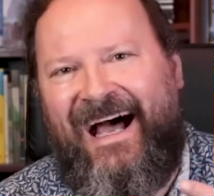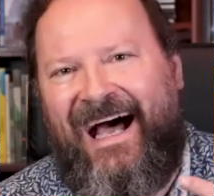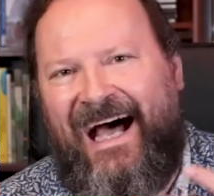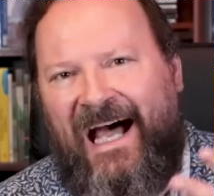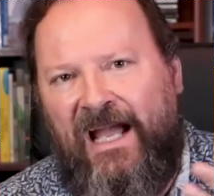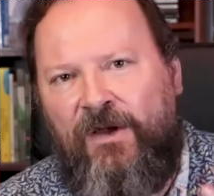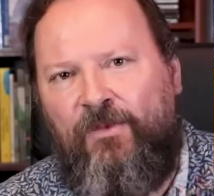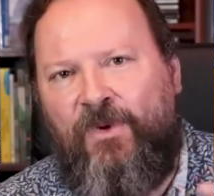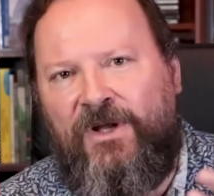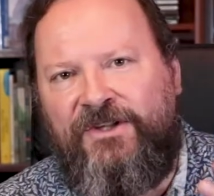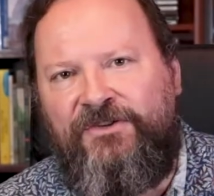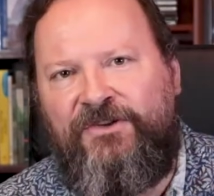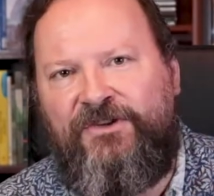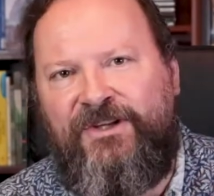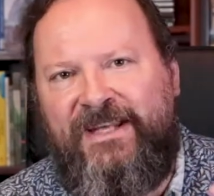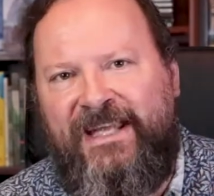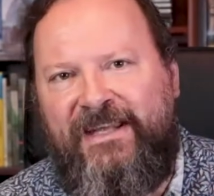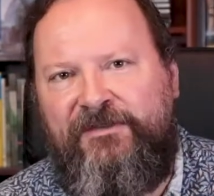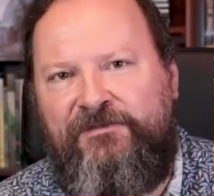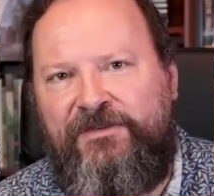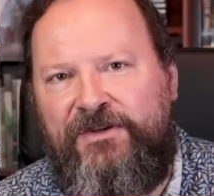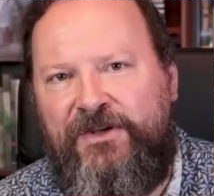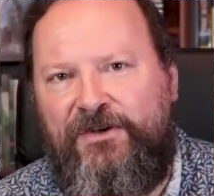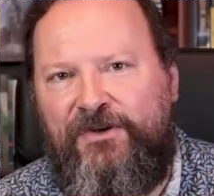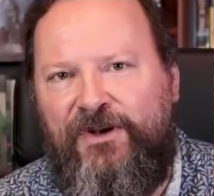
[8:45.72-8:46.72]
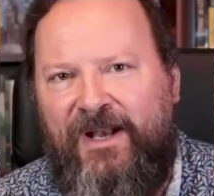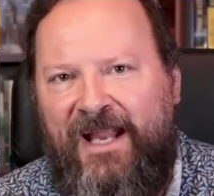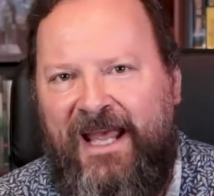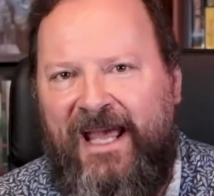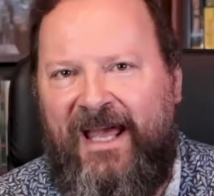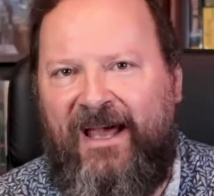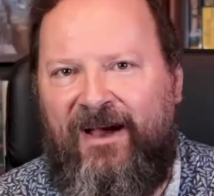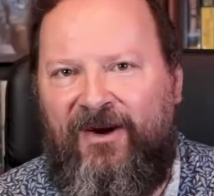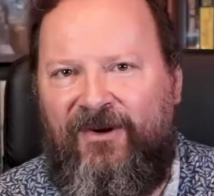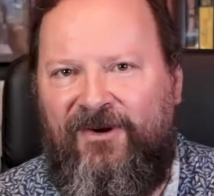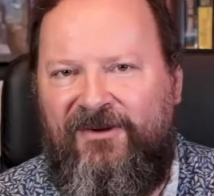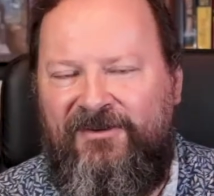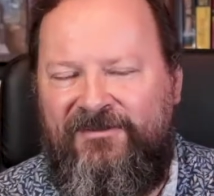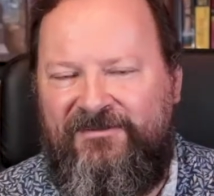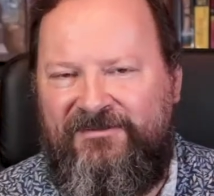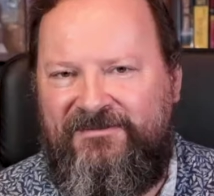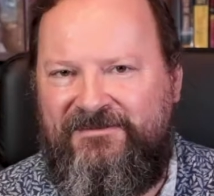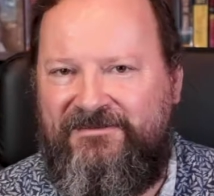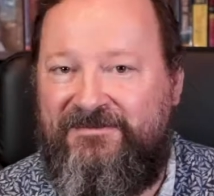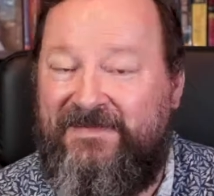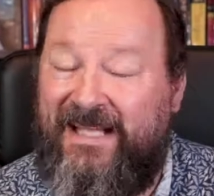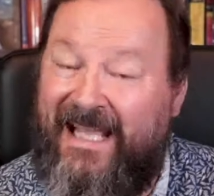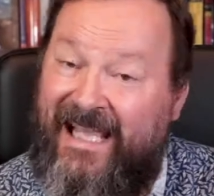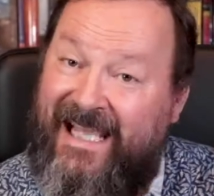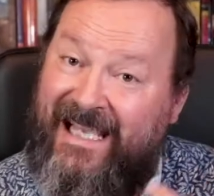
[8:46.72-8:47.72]
I want to give you now,
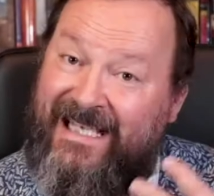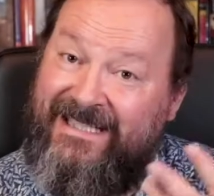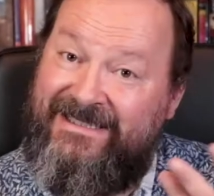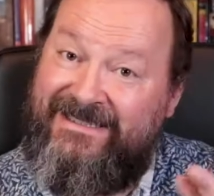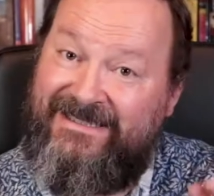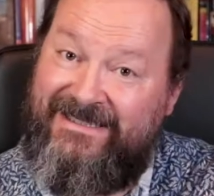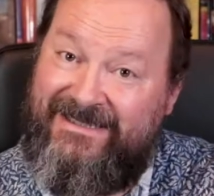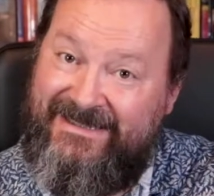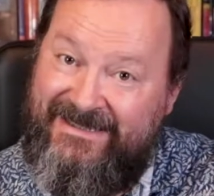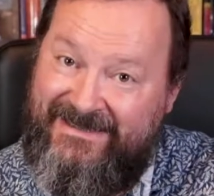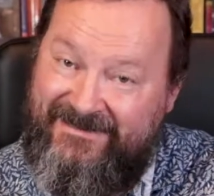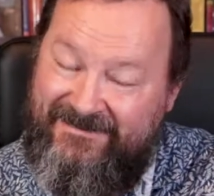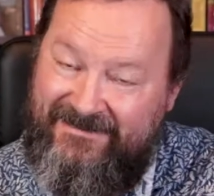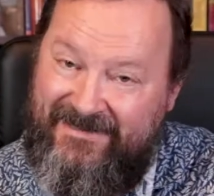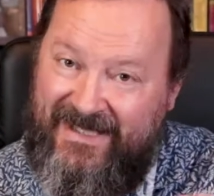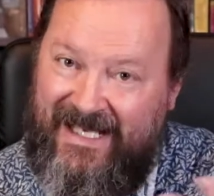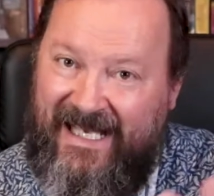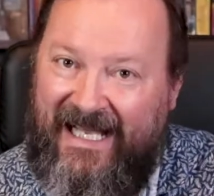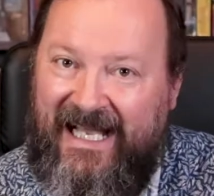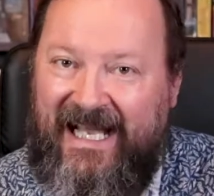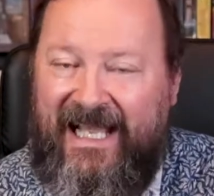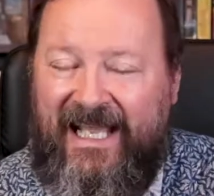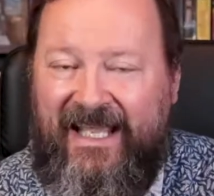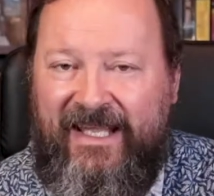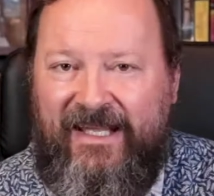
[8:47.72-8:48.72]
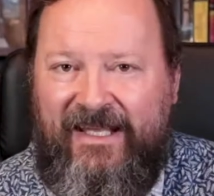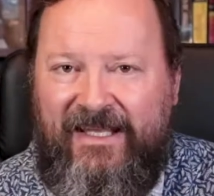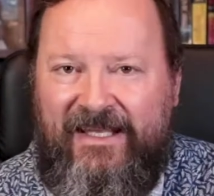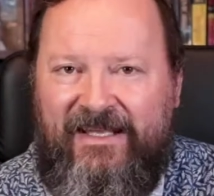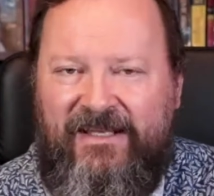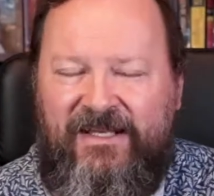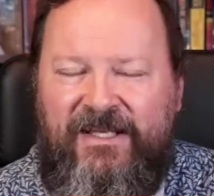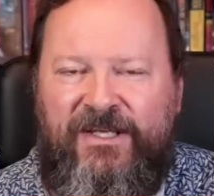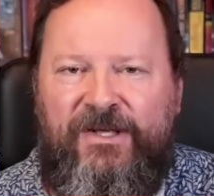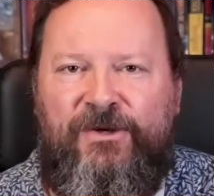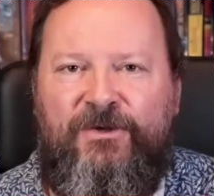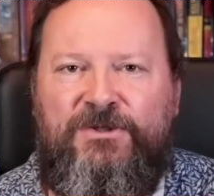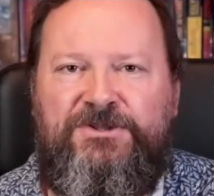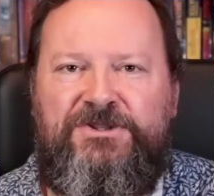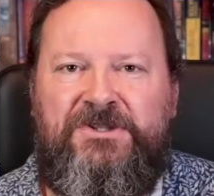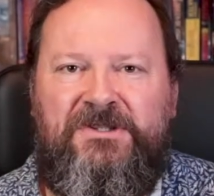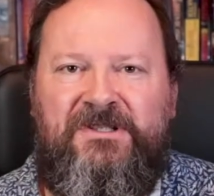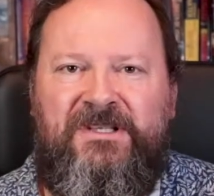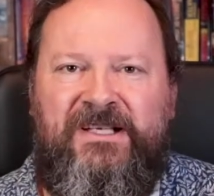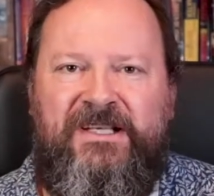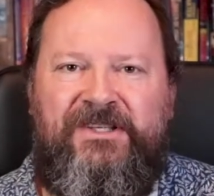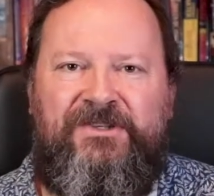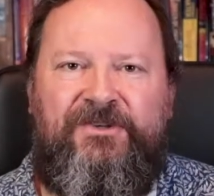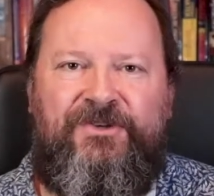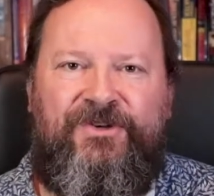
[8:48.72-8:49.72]
as I
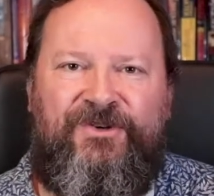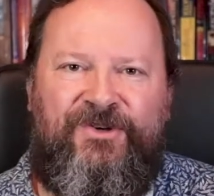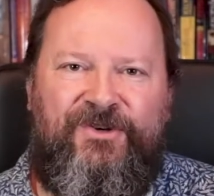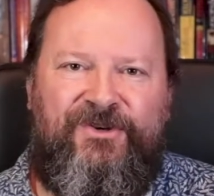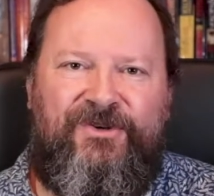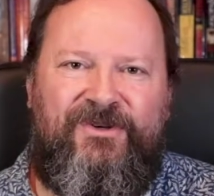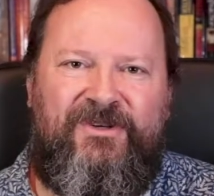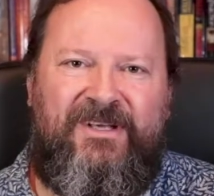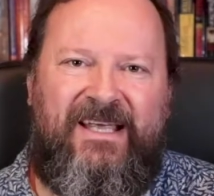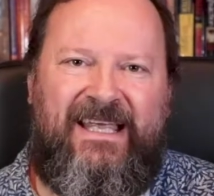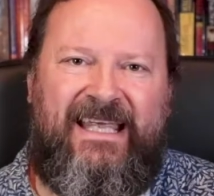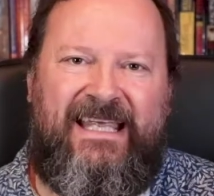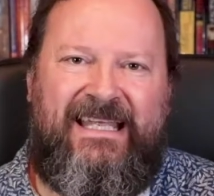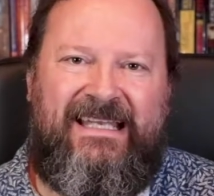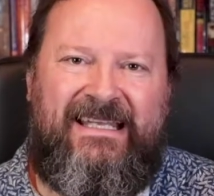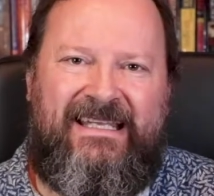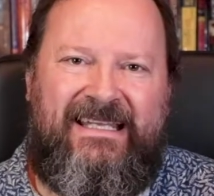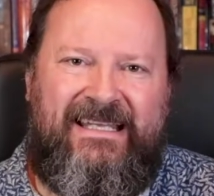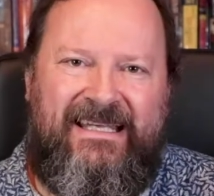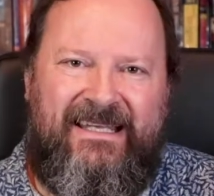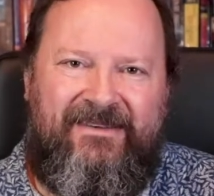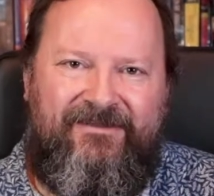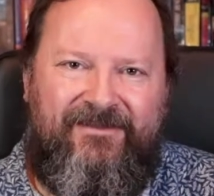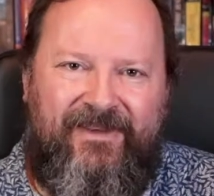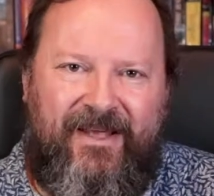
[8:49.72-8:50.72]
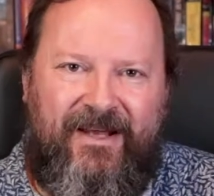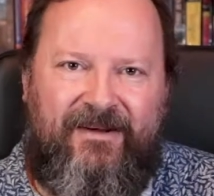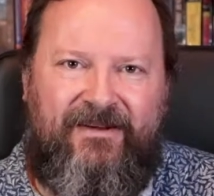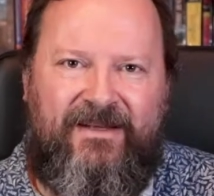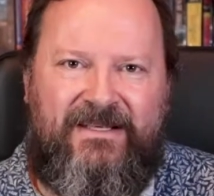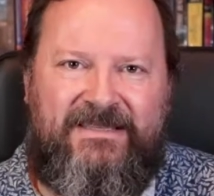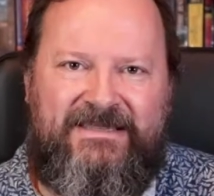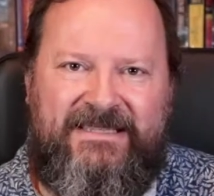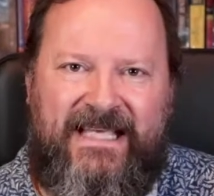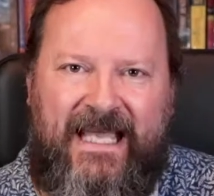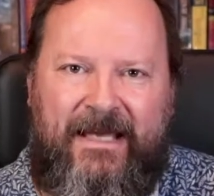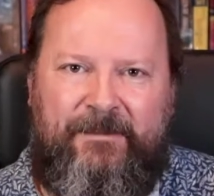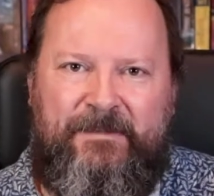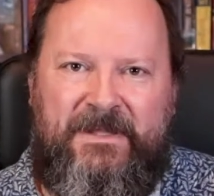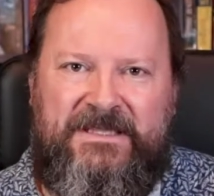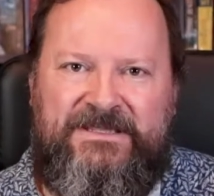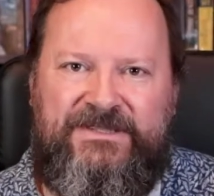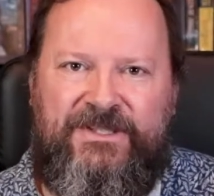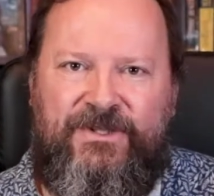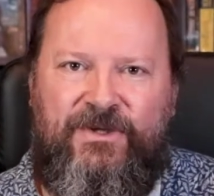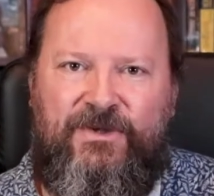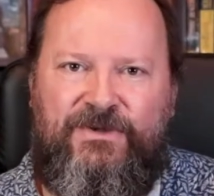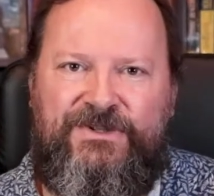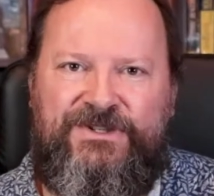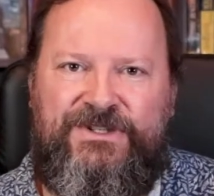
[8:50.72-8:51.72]
usually do in the various
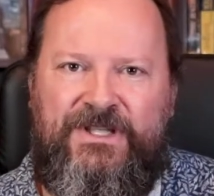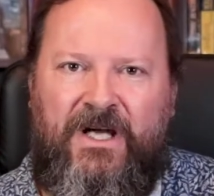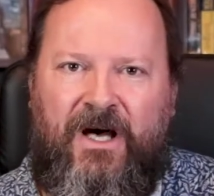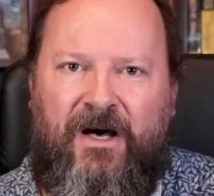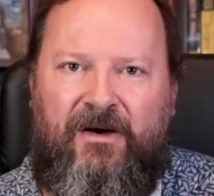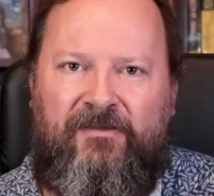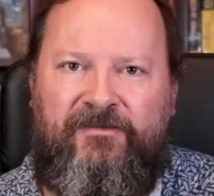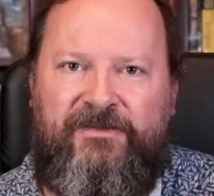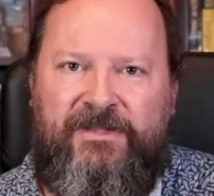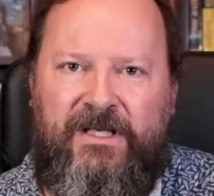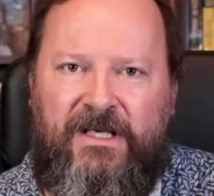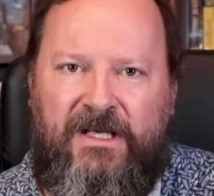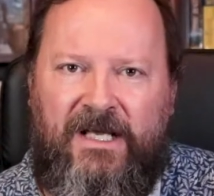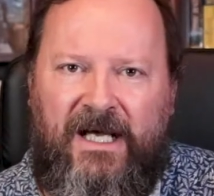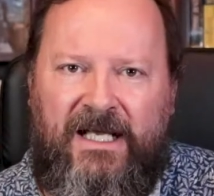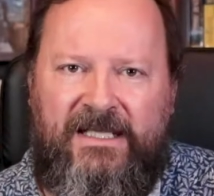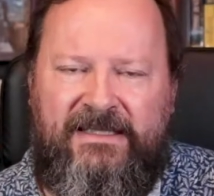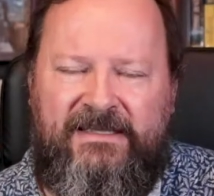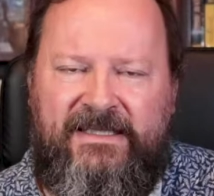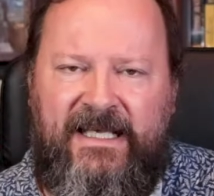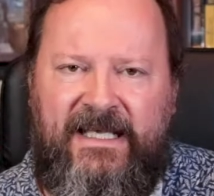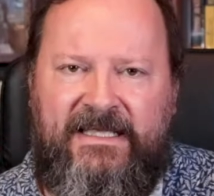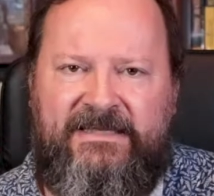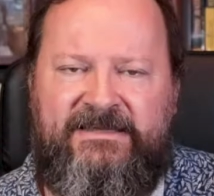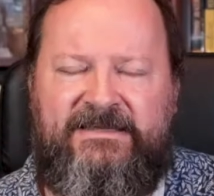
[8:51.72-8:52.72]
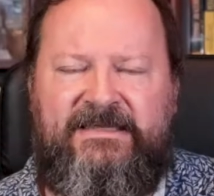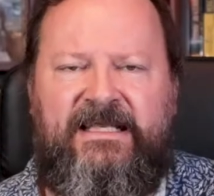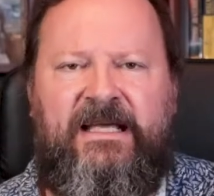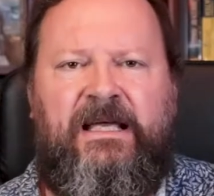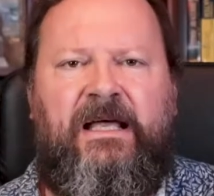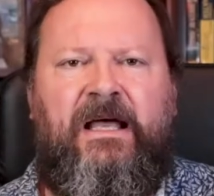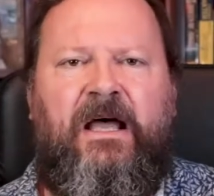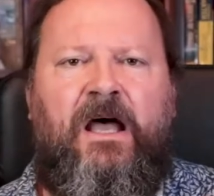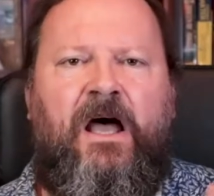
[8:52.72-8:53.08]
episodes of The Context,